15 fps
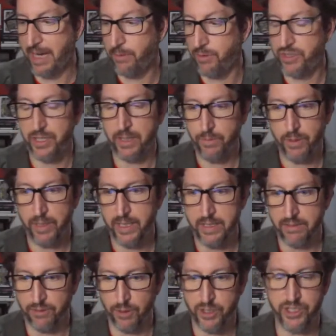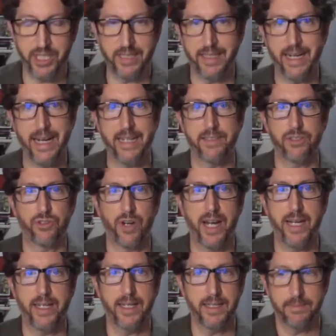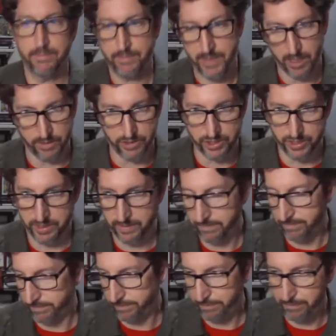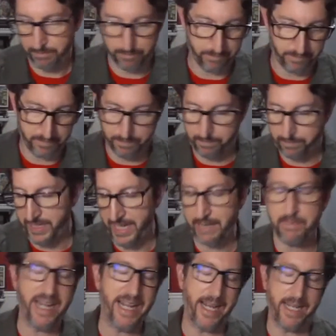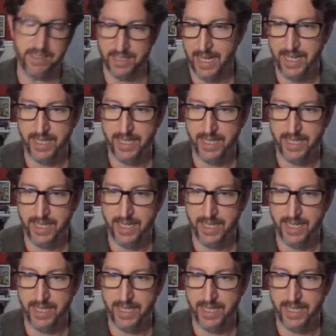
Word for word: and so that was really the first thing that I had to try to you know just take my